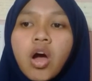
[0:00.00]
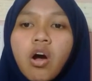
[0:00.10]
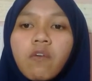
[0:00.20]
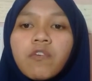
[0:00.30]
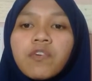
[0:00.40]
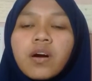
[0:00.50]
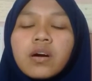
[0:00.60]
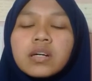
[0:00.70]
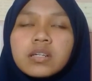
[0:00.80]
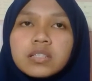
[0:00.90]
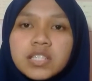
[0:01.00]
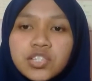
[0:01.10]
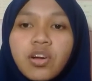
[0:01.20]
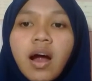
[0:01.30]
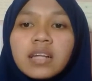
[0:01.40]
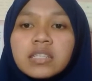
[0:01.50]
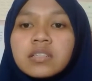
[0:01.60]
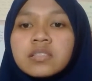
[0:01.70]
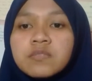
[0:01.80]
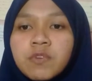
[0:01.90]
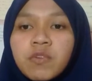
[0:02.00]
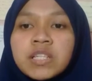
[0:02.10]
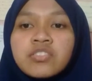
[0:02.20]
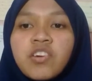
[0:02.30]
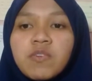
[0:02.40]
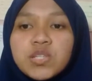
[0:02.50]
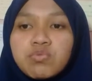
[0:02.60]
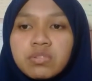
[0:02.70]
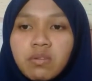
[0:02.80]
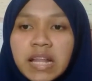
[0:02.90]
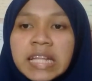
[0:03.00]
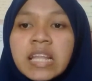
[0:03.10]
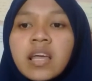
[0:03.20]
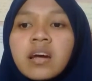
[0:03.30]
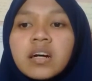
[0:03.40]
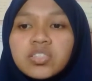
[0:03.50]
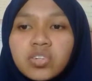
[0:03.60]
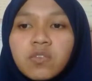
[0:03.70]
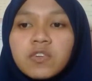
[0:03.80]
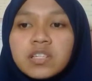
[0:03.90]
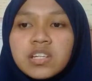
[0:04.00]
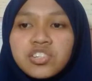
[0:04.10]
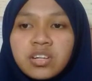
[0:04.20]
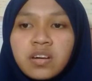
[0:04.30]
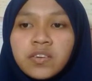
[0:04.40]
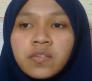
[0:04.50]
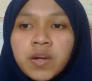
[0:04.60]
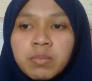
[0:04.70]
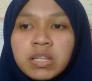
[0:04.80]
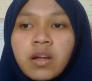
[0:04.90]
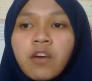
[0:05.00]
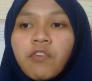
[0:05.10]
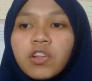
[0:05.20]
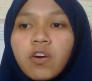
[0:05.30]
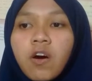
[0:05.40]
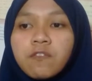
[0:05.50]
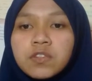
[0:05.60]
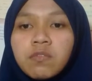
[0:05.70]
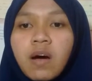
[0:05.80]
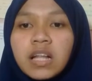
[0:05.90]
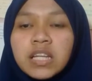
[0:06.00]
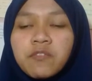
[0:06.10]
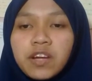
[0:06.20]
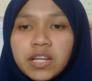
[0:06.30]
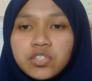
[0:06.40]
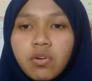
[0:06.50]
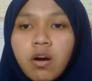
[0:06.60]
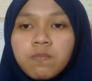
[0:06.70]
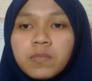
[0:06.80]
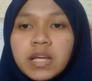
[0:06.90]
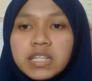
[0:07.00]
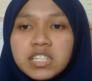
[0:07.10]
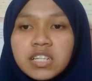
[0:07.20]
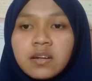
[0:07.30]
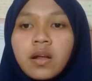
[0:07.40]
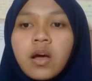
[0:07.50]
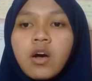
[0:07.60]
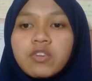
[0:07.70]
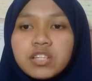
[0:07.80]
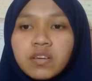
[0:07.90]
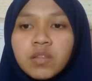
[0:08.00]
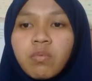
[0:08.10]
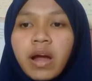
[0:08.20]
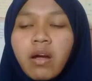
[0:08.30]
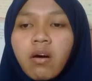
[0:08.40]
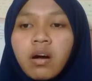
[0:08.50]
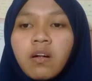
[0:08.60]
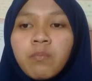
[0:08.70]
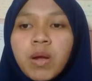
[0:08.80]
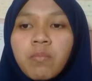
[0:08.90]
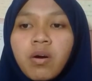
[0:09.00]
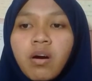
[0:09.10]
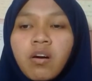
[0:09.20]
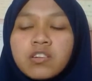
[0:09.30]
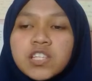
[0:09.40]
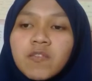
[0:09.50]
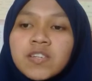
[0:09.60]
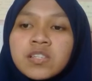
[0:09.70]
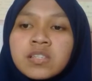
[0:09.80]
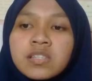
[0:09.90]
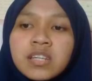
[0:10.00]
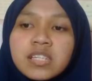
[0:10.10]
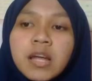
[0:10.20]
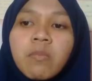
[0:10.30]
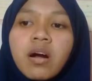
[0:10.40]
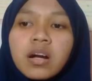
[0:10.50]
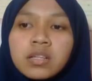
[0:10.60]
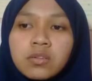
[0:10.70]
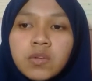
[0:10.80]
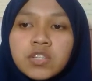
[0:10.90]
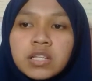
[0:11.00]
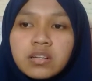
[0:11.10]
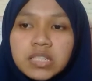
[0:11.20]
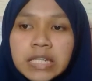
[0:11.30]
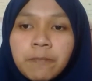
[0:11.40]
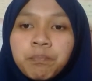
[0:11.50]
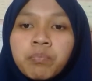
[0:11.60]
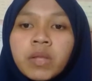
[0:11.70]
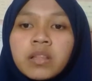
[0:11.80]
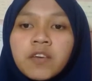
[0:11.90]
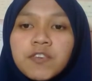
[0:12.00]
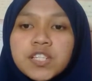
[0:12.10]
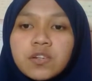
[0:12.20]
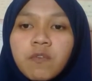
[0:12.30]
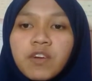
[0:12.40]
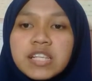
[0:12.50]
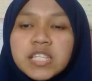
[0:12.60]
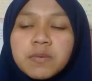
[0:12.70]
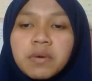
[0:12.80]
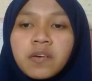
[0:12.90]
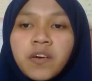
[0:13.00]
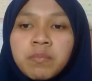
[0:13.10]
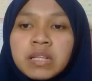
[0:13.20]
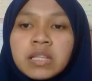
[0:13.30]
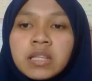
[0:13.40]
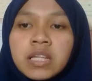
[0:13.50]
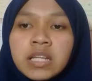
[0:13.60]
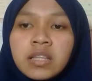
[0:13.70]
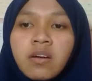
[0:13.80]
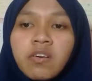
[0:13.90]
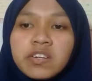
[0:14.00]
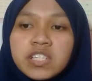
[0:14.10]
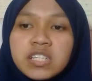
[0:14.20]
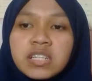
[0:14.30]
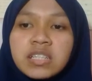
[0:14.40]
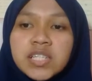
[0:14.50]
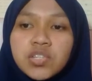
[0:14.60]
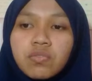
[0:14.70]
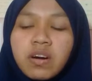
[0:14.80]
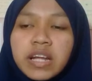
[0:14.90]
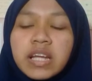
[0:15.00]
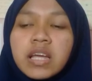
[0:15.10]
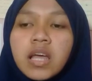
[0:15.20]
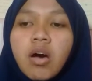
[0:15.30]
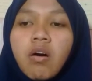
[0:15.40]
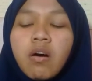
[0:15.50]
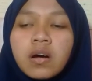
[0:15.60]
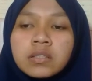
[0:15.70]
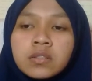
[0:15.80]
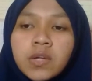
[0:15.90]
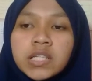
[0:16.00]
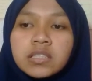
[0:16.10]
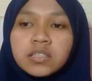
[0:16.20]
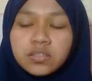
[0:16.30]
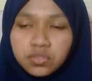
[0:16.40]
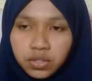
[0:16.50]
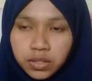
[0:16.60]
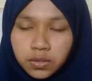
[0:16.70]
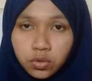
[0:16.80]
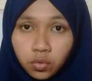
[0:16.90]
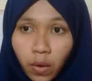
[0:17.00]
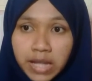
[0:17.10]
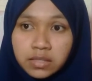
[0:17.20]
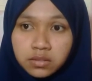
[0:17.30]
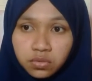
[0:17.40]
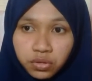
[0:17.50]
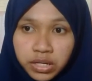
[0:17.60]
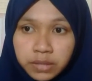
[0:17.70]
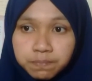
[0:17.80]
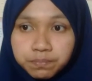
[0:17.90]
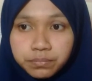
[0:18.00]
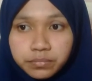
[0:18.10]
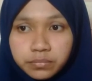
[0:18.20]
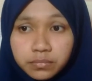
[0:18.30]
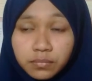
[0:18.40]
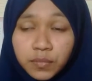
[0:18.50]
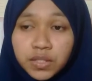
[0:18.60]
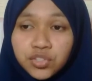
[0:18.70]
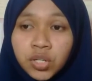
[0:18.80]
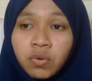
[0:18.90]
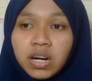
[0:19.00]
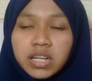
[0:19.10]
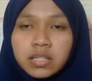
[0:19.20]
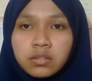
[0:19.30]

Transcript: of over 600 people in Geneva, Switzerland. A total facilitation agreement of the Bali package of decision was agreed by all members on 7 December in 2013. The first comprehensive agreement in the organization history on the 23 January in